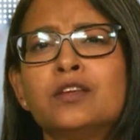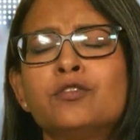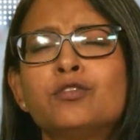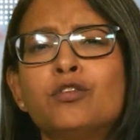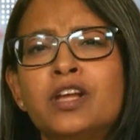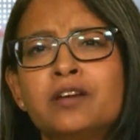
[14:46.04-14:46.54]

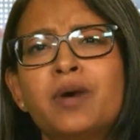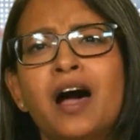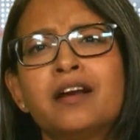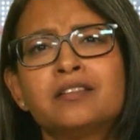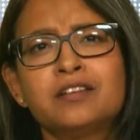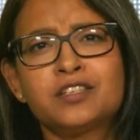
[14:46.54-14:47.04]
The ruling
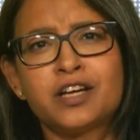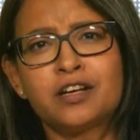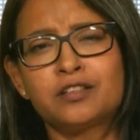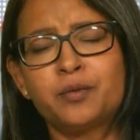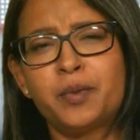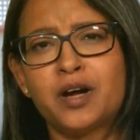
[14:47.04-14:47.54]
Bharatiya
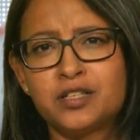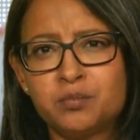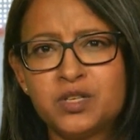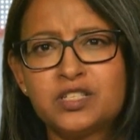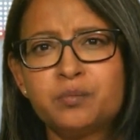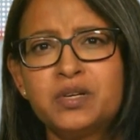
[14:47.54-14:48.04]
Janata
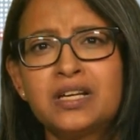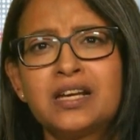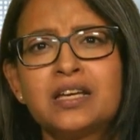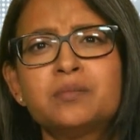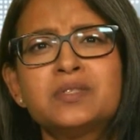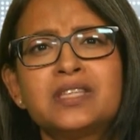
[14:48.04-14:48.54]
Party BJP
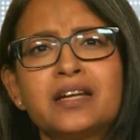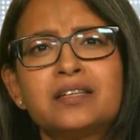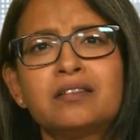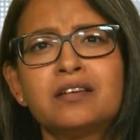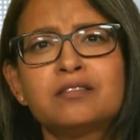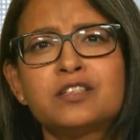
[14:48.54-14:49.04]
claims
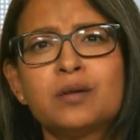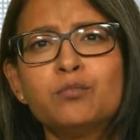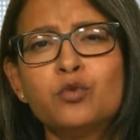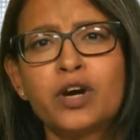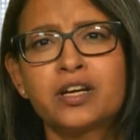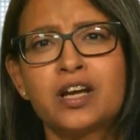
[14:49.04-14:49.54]
that the
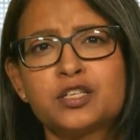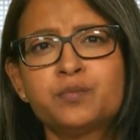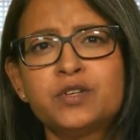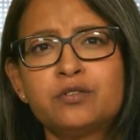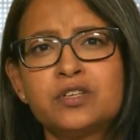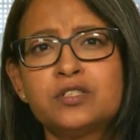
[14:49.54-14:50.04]
Jammu and
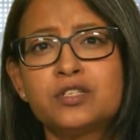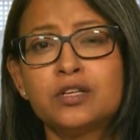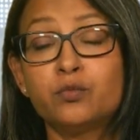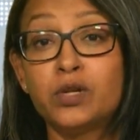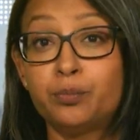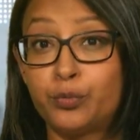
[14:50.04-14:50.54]
Kashmir
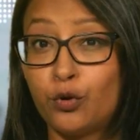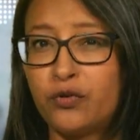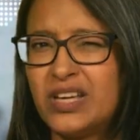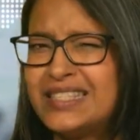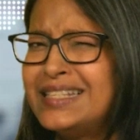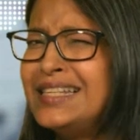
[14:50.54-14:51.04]
region will
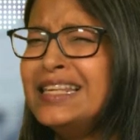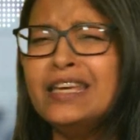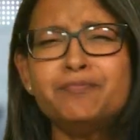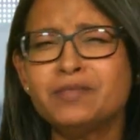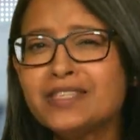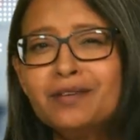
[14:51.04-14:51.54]
progress
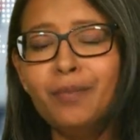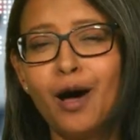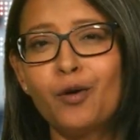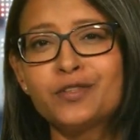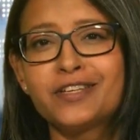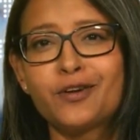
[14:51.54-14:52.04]
leaps and
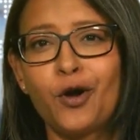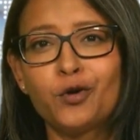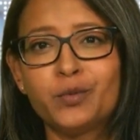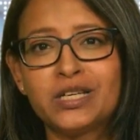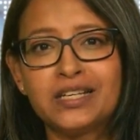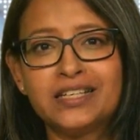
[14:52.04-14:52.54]
bounds
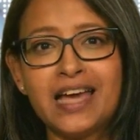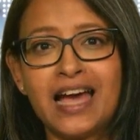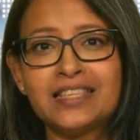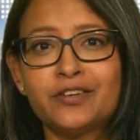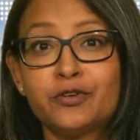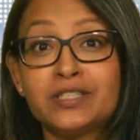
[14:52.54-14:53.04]
economically
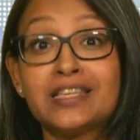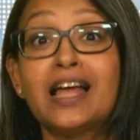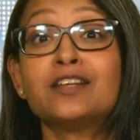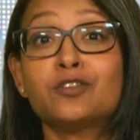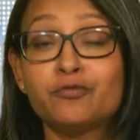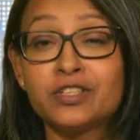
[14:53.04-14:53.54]
as a
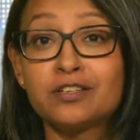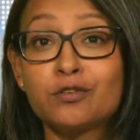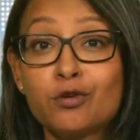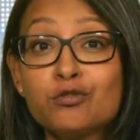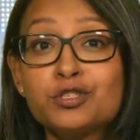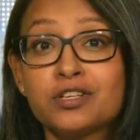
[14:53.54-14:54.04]
result of its
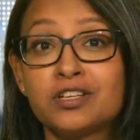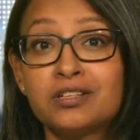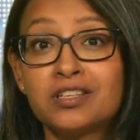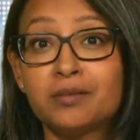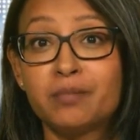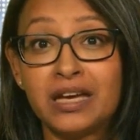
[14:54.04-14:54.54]
inclusion
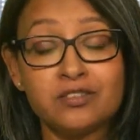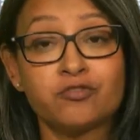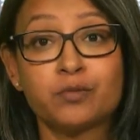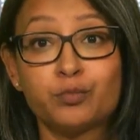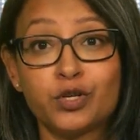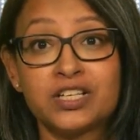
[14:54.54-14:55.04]
in the
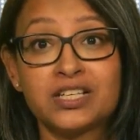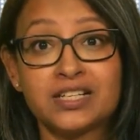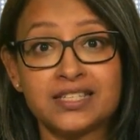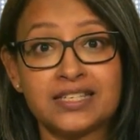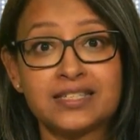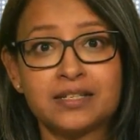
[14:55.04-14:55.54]
mainstream
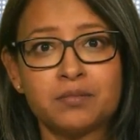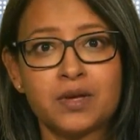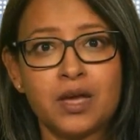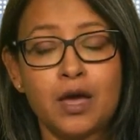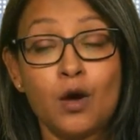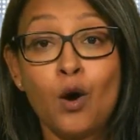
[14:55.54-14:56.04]
political system.
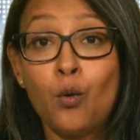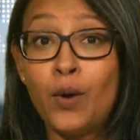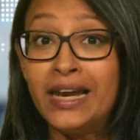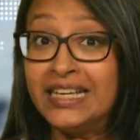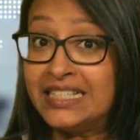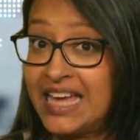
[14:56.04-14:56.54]

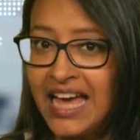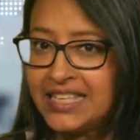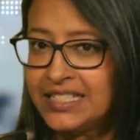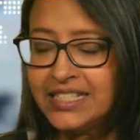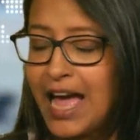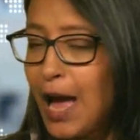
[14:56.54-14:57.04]
Well, it
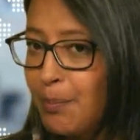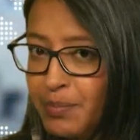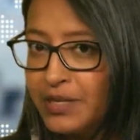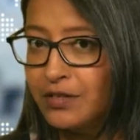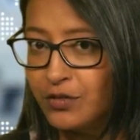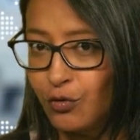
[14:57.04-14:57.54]
hasn't
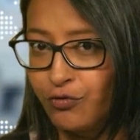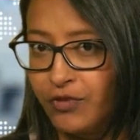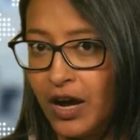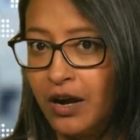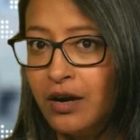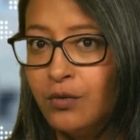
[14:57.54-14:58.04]
happened so
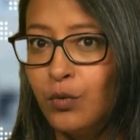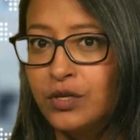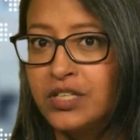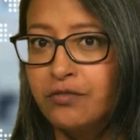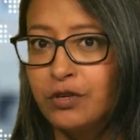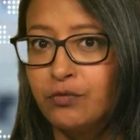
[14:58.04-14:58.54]
far,
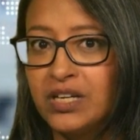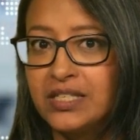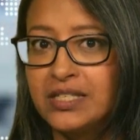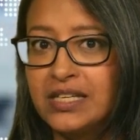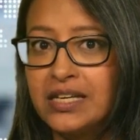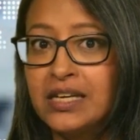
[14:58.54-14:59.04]
whatever we
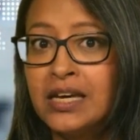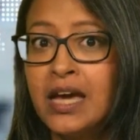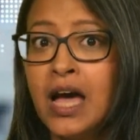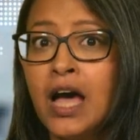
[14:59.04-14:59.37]
are seeing.